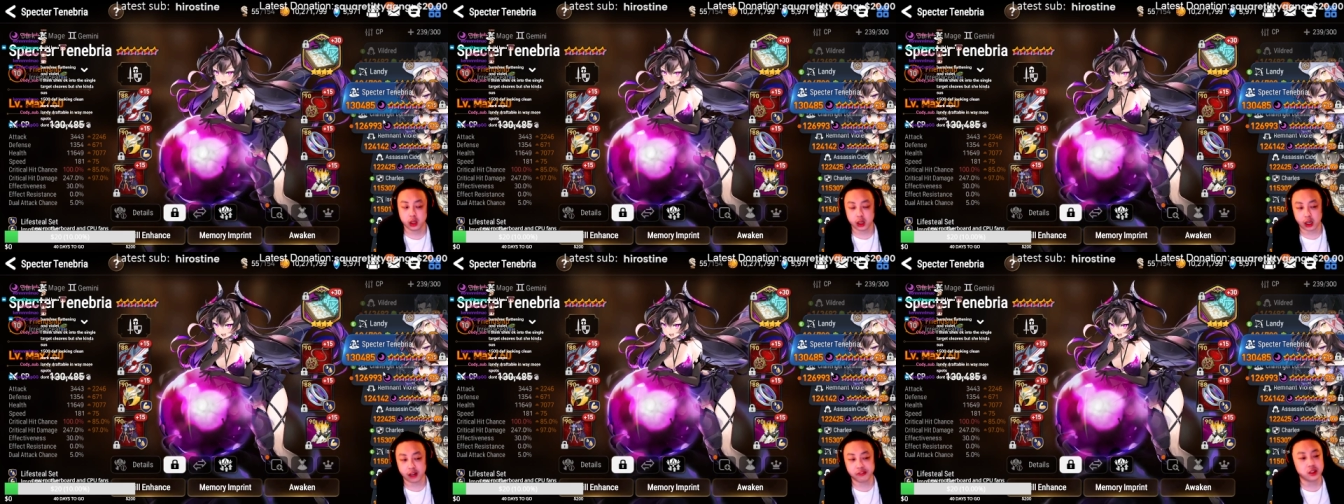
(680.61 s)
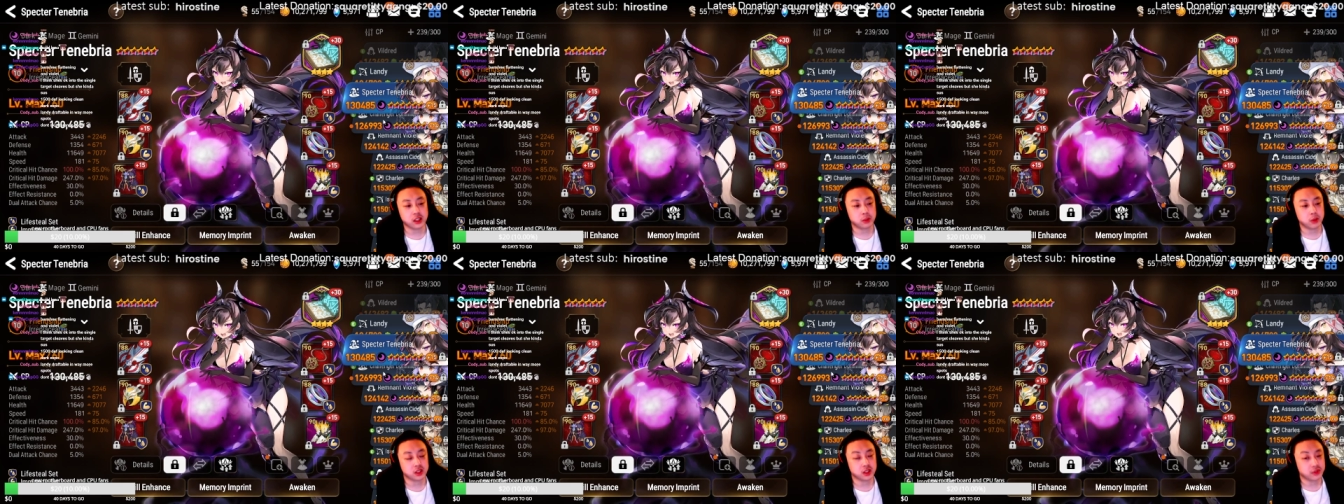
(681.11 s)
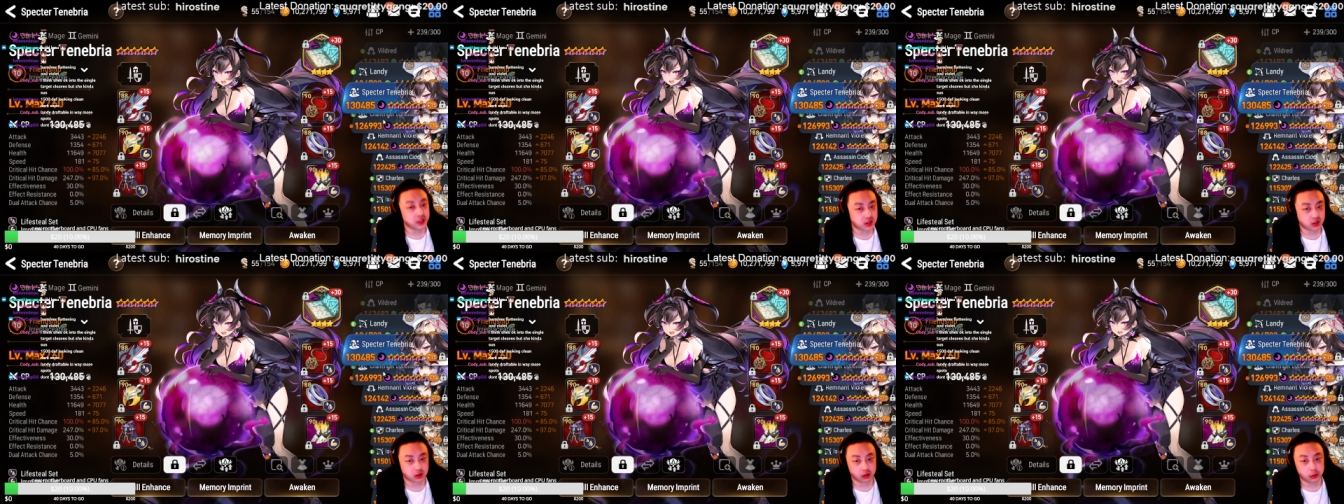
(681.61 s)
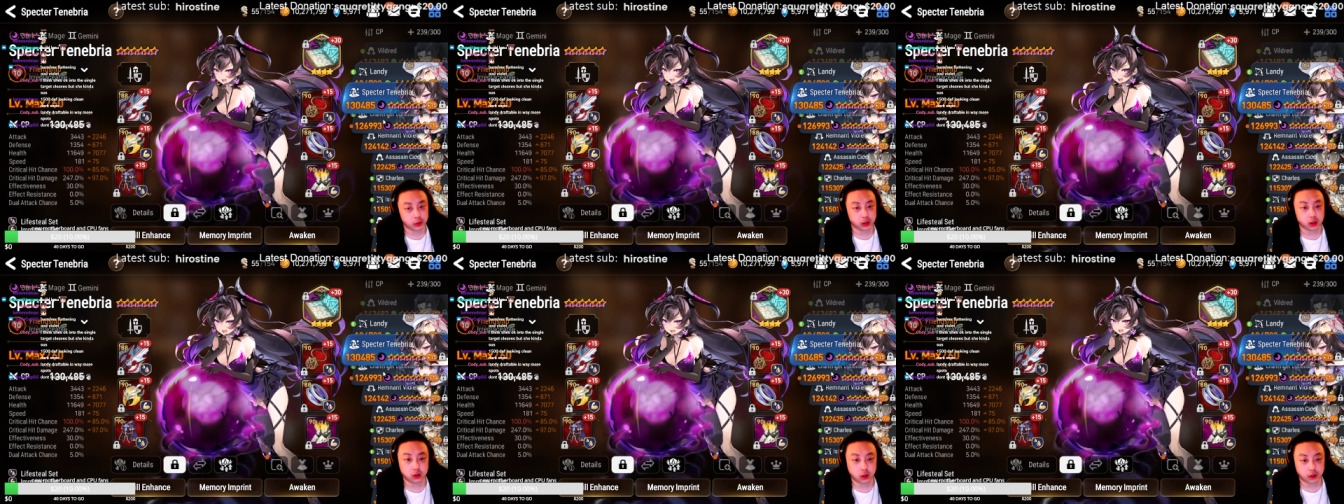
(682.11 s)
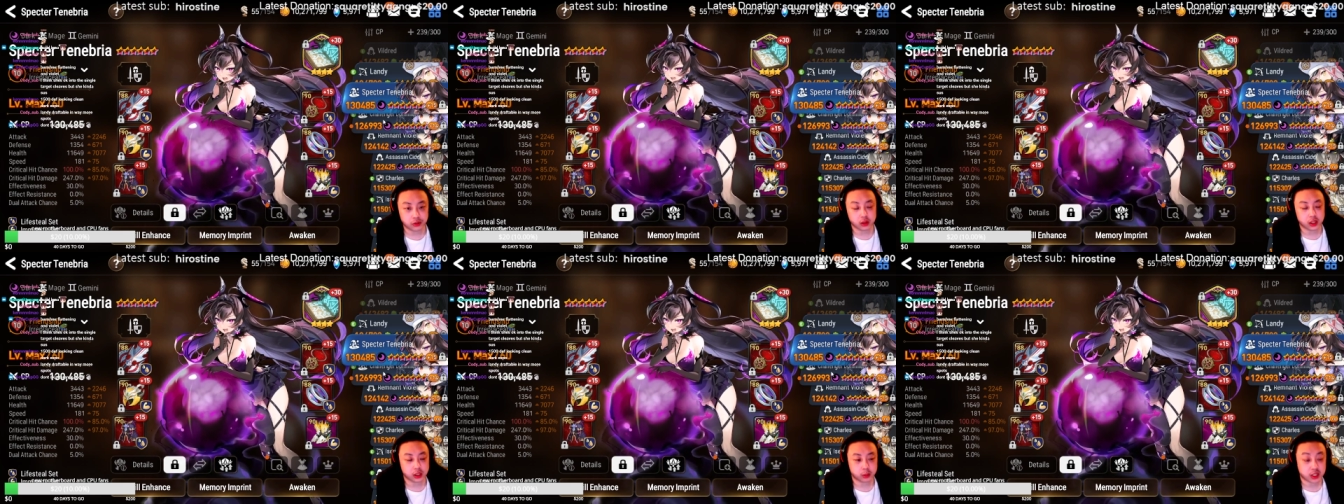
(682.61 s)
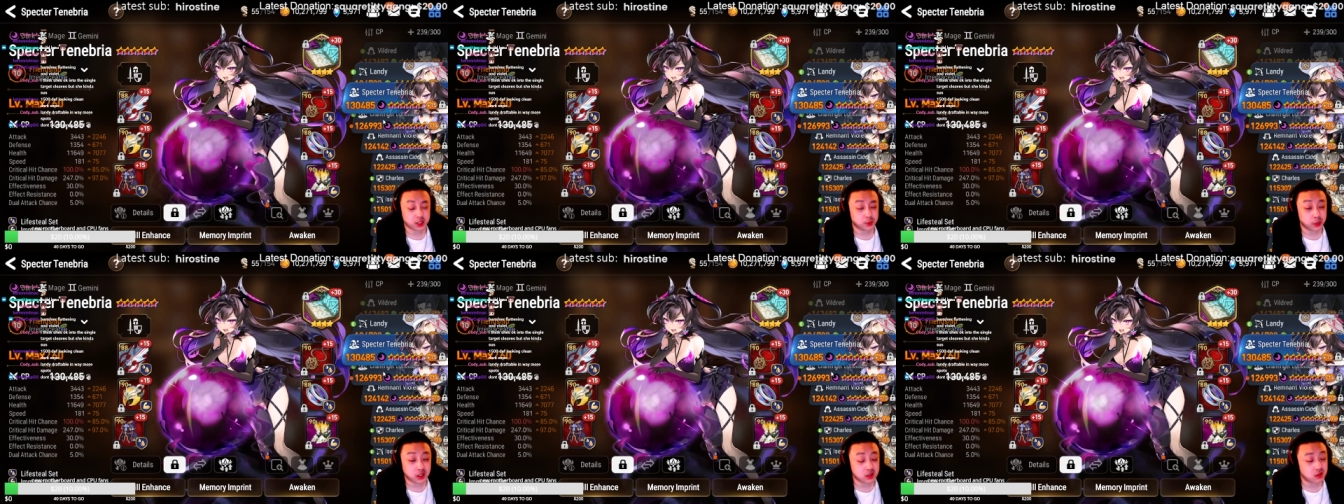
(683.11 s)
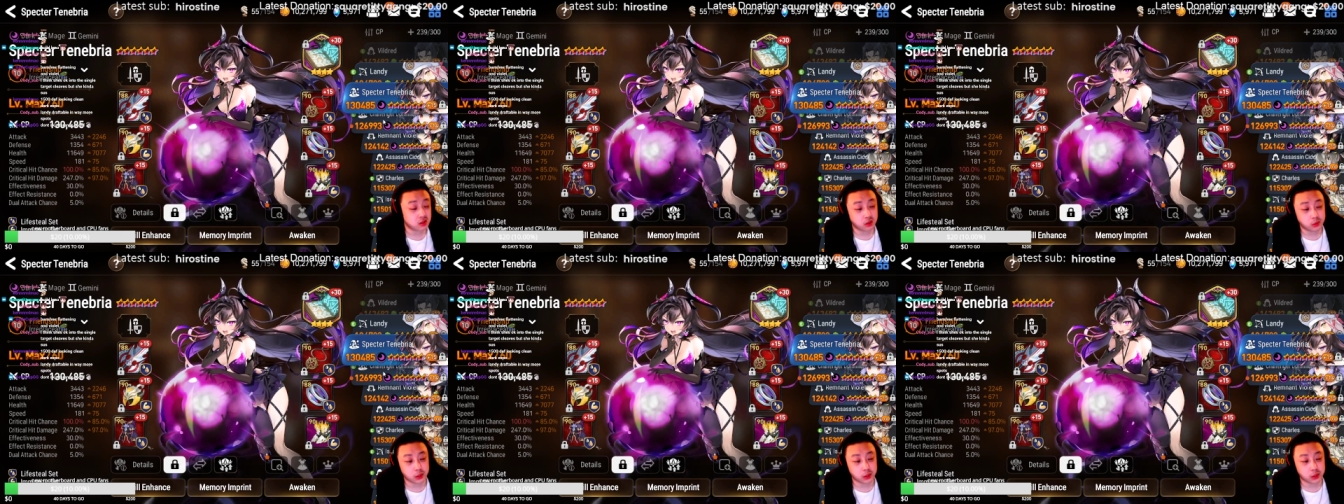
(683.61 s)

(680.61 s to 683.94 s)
I feel like my defense is a little bit low. I feel like my speed is a little bit